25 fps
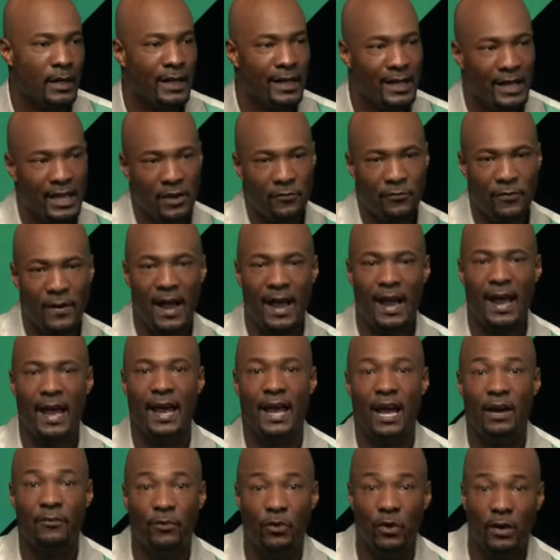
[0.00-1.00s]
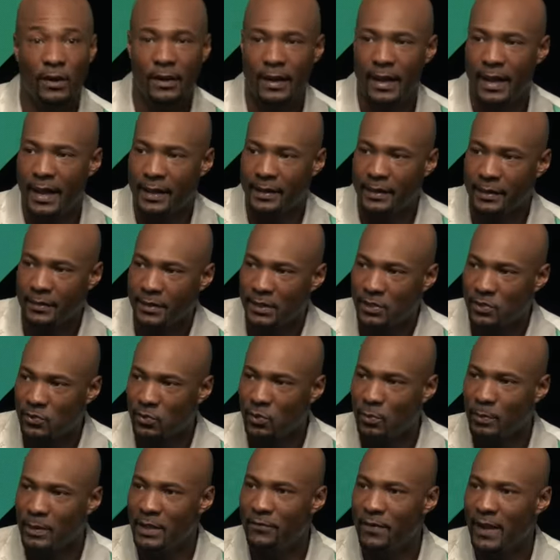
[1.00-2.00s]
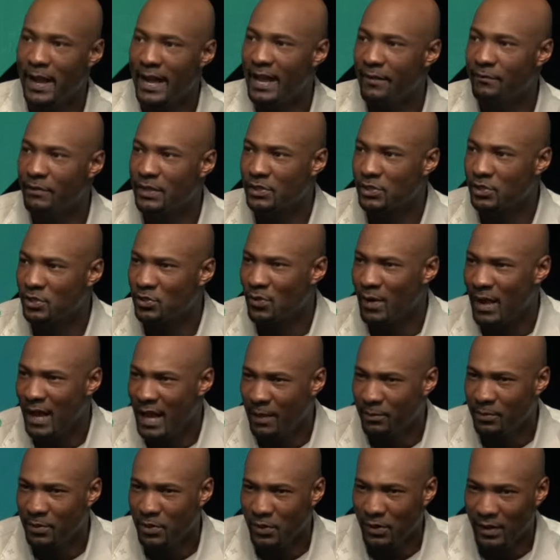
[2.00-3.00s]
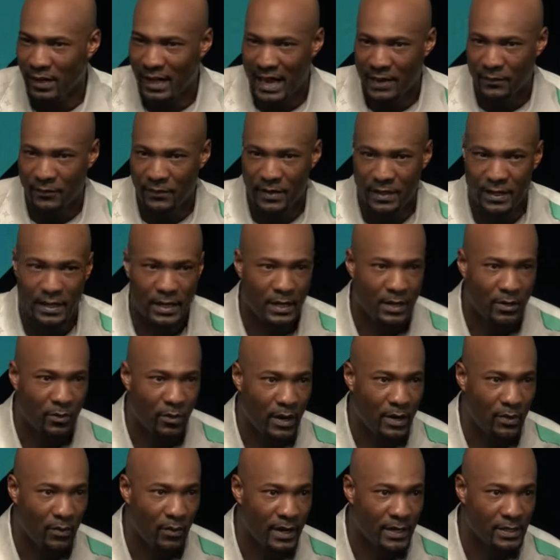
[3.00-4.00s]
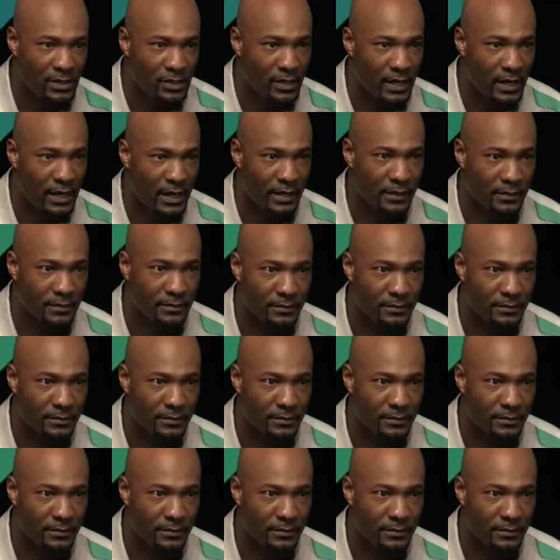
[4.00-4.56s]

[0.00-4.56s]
If I have online in this room, if I have described your life in any way, raise your hand.